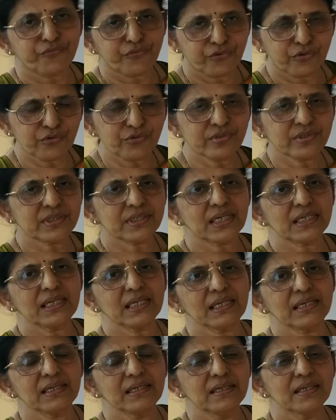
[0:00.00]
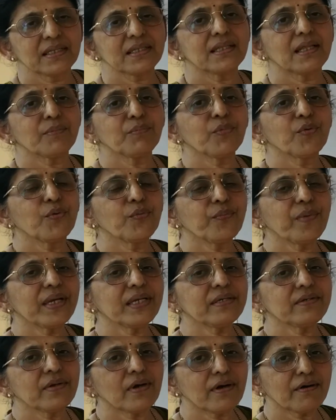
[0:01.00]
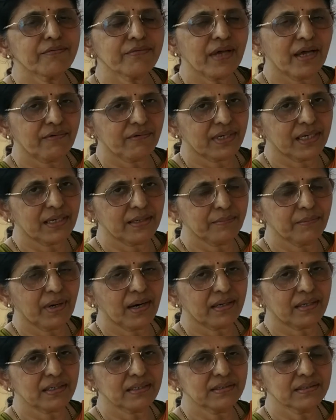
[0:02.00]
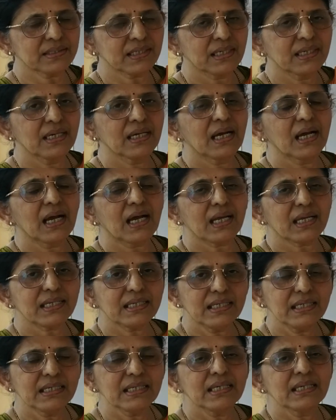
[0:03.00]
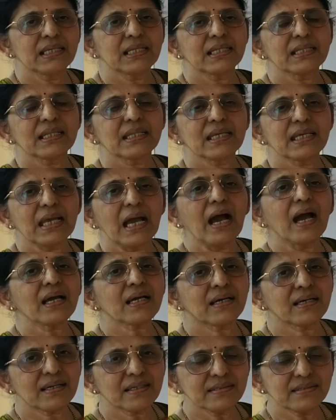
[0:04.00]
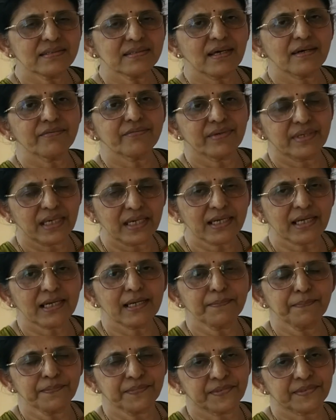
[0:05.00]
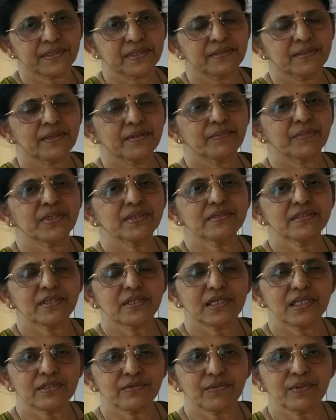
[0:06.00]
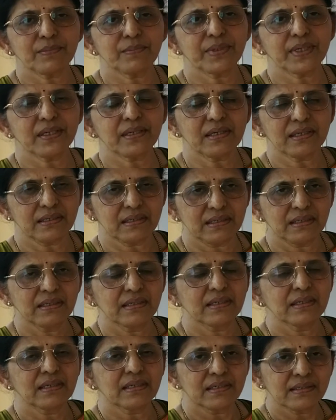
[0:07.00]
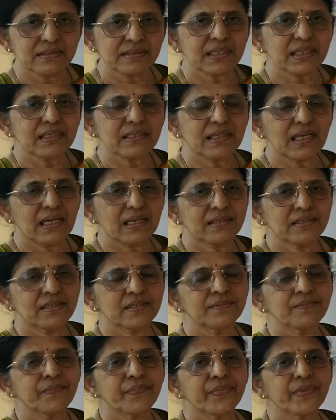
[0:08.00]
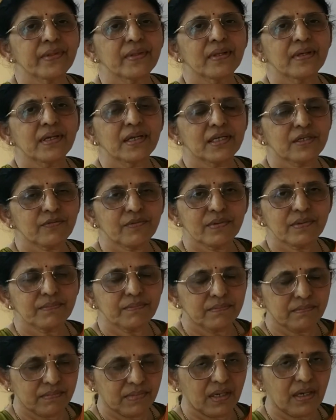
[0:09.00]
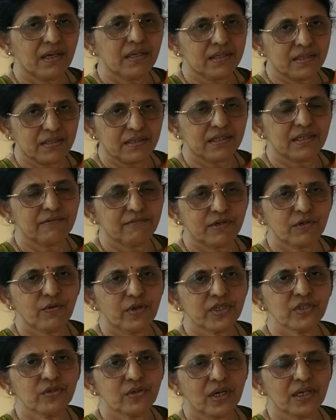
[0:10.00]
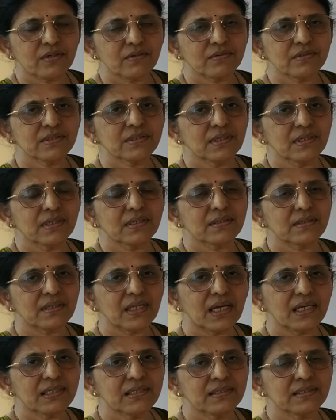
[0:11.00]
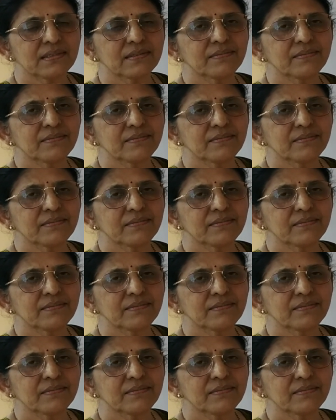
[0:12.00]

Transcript: to study the movement of heavenly bodies and the occurrence of eclipse. Means it will be said that they will going to announce that